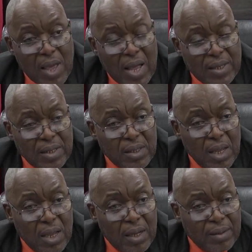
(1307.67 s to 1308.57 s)
And
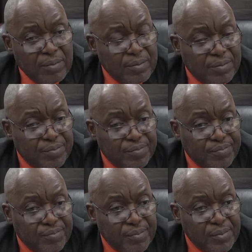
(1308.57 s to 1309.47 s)

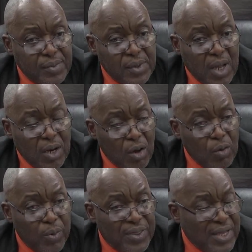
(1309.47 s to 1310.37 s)

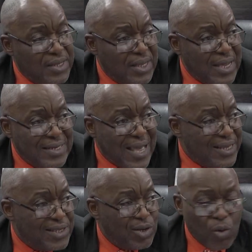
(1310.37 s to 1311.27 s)
along with, I think, a
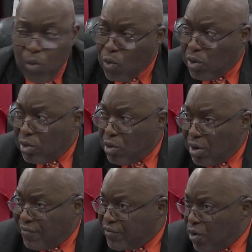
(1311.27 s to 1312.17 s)
19-hole
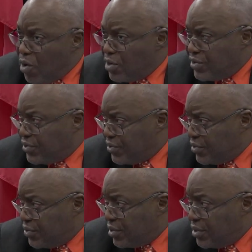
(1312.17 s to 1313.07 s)
golf course
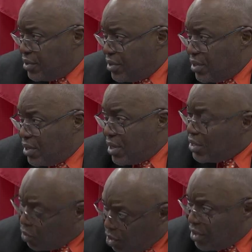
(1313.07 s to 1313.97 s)

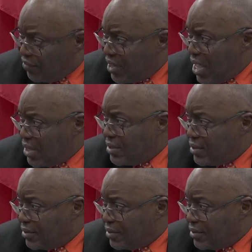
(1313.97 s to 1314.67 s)
and all of that,